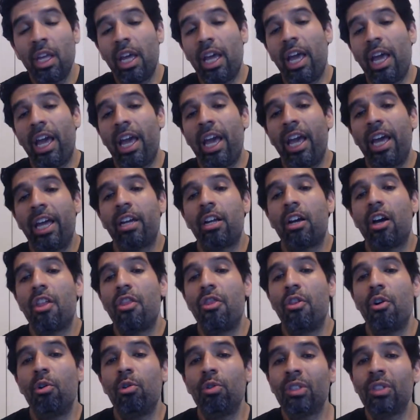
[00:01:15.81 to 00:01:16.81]

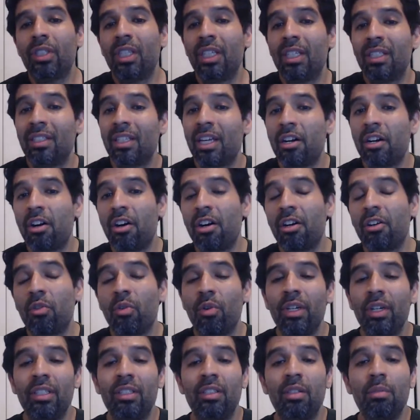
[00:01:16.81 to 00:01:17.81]
And those things that are
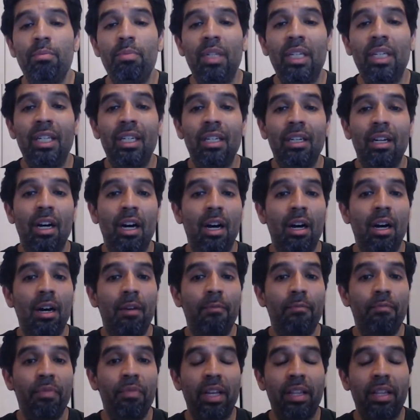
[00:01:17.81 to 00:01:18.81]
going to be
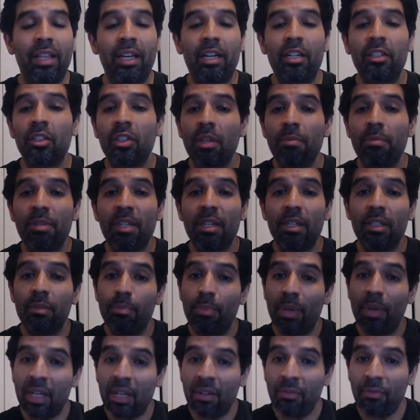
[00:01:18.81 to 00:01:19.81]
that are going to be a
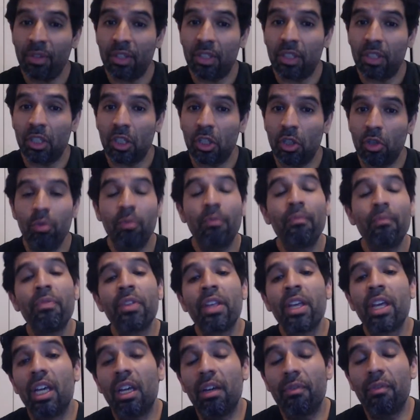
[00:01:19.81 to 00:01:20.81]
benefit to you
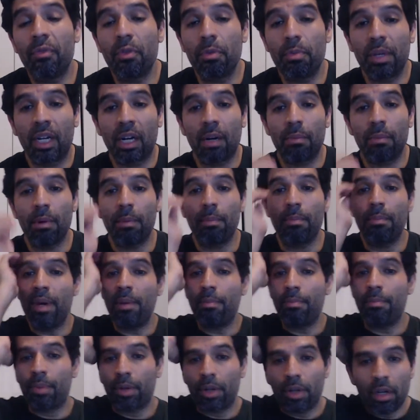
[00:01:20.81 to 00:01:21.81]
if you become a
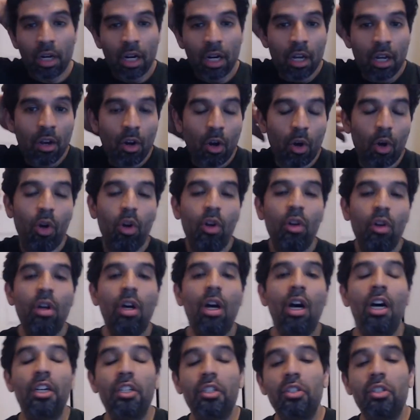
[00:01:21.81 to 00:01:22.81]
member,
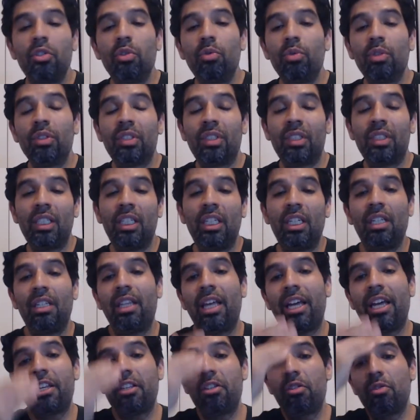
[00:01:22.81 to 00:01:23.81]
you will see
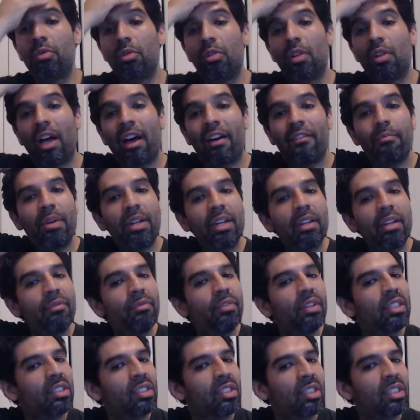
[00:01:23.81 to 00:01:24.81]
that you will have
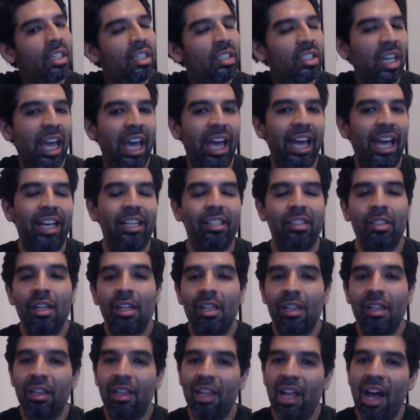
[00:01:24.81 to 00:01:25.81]
benefits such
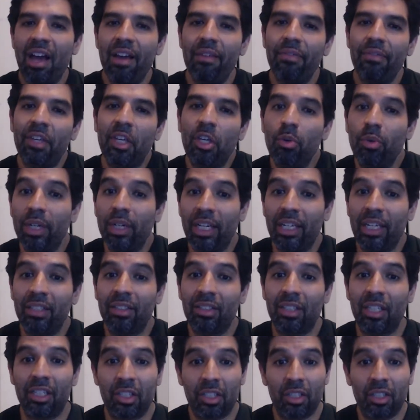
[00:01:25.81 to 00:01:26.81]
as live Q&A
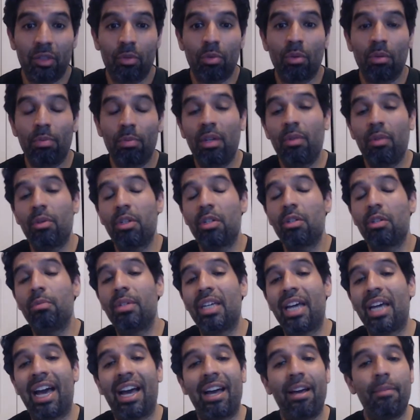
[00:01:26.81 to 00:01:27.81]
sessions with me, where you'll
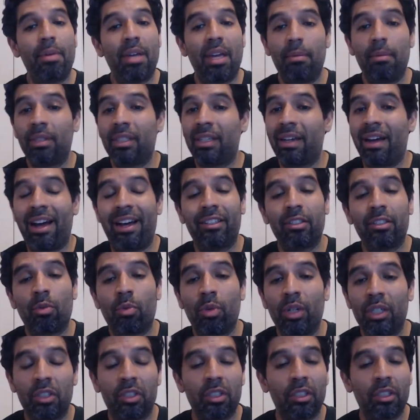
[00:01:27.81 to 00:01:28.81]
be able to ask
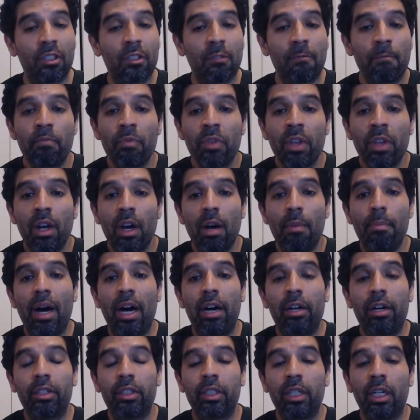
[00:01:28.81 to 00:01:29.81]
questions
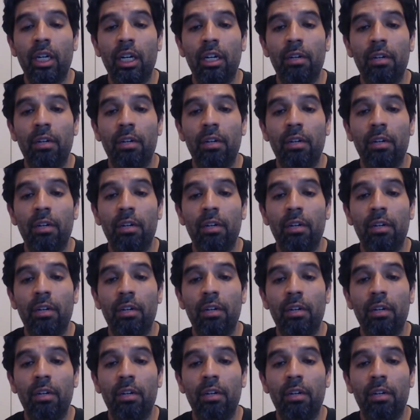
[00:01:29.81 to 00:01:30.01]
about